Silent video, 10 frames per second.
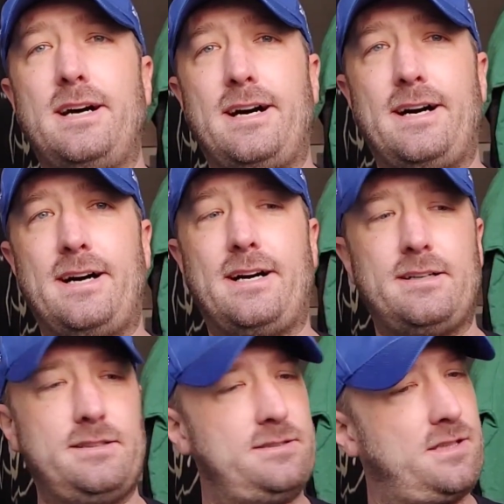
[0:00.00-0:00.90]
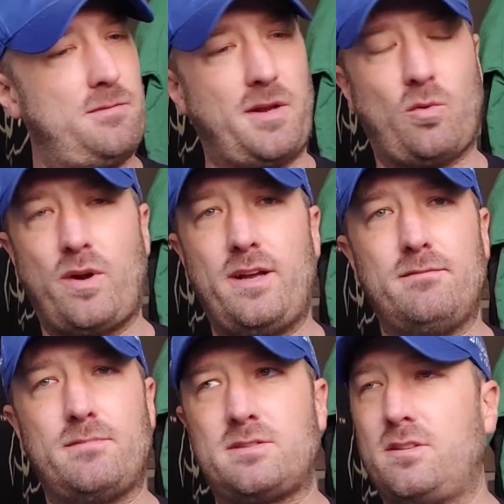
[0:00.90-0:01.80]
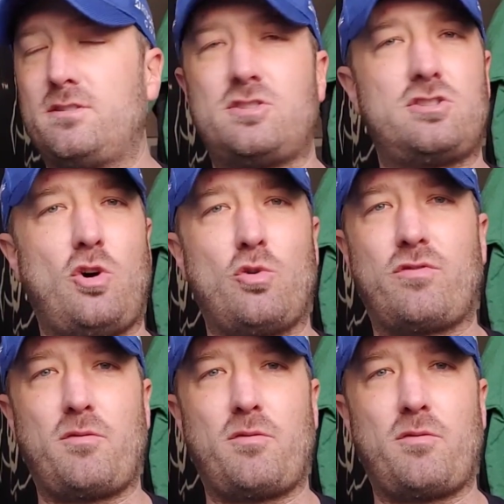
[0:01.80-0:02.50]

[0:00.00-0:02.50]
Uh, it's going to be great. My son's stoked